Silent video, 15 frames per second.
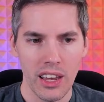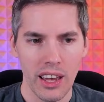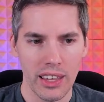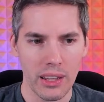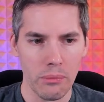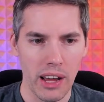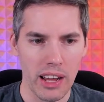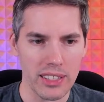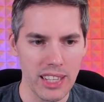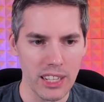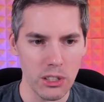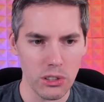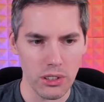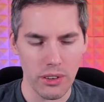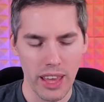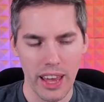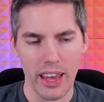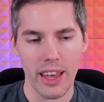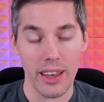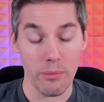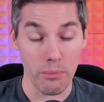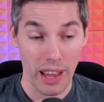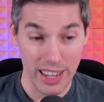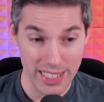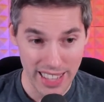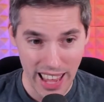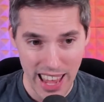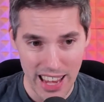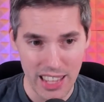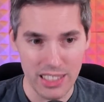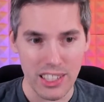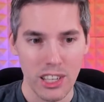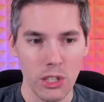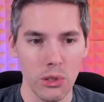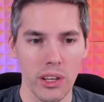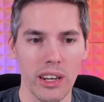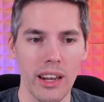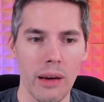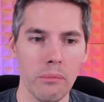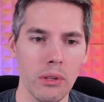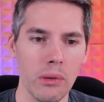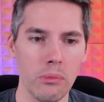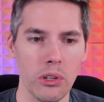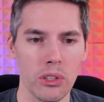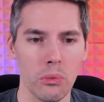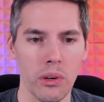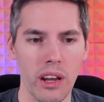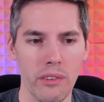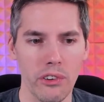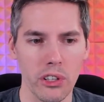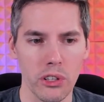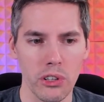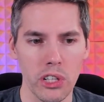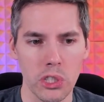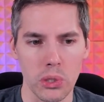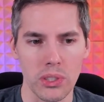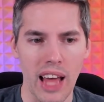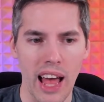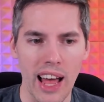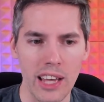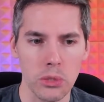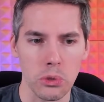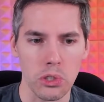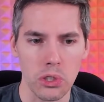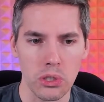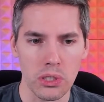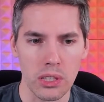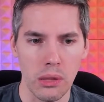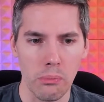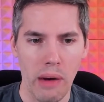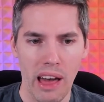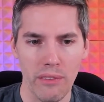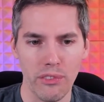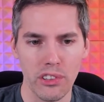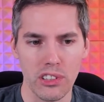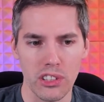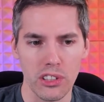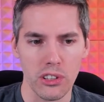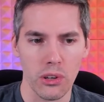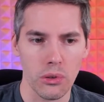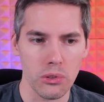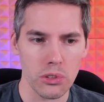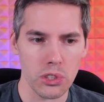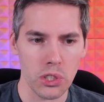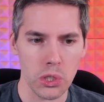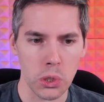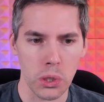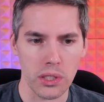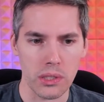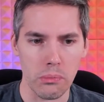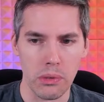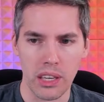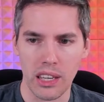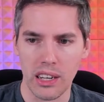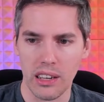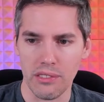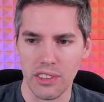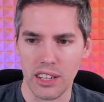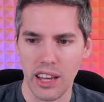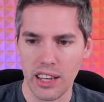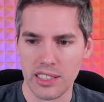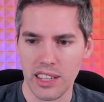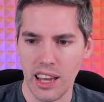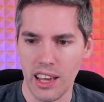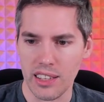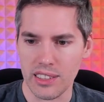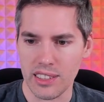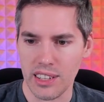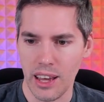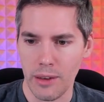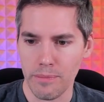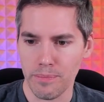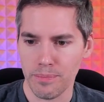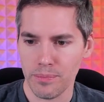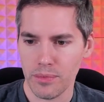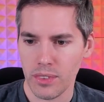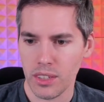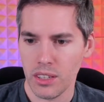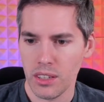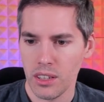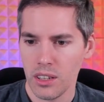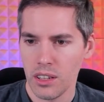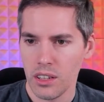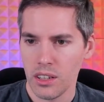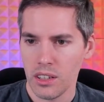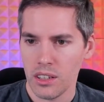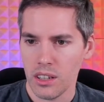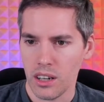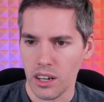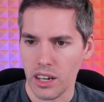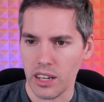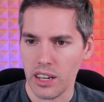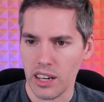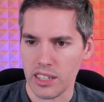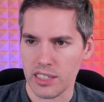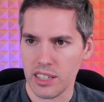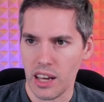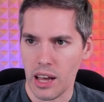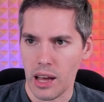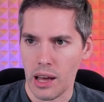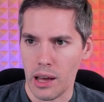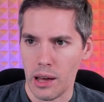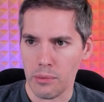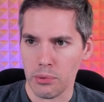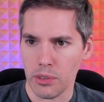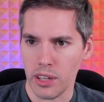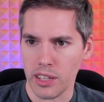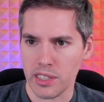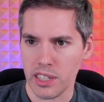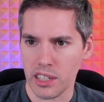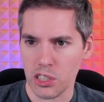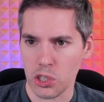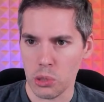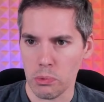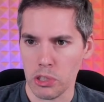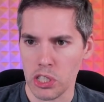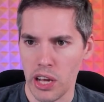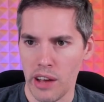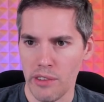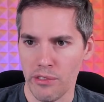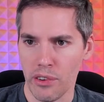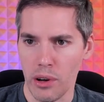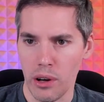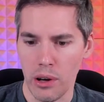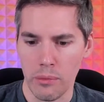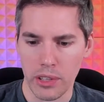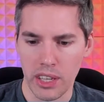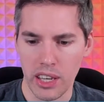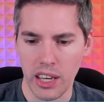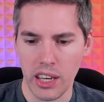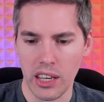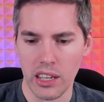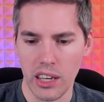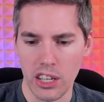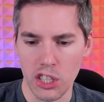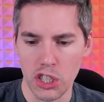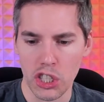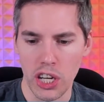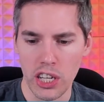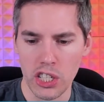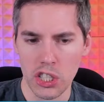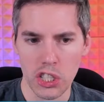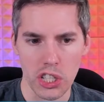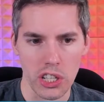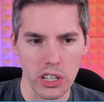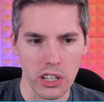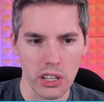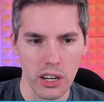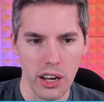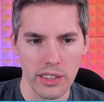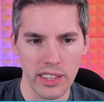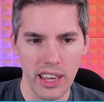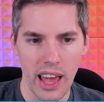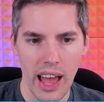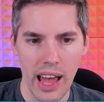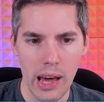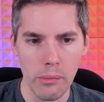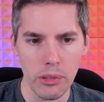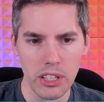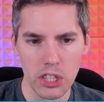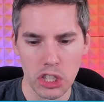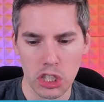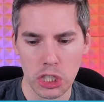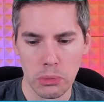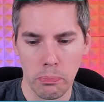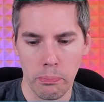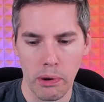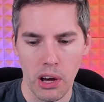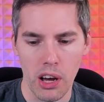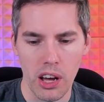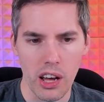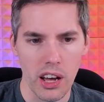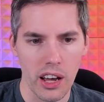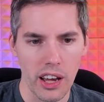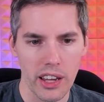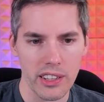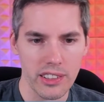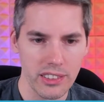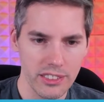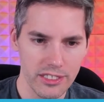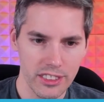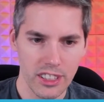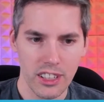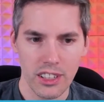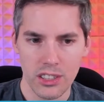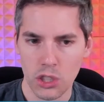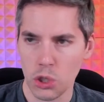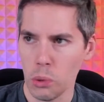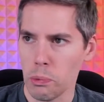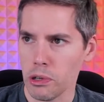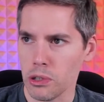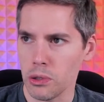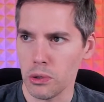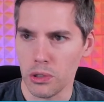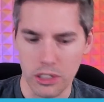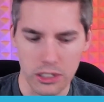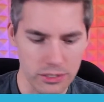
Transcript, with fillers: And then minus eight, you, uh, minus eight, you get an emblem with whenever a creature dies, return it to the battlefield under your owner's control at the beginning of the next end step. Okay, next up, let's take a super chat from King Ginger. The Abloth Spawn. Super cool.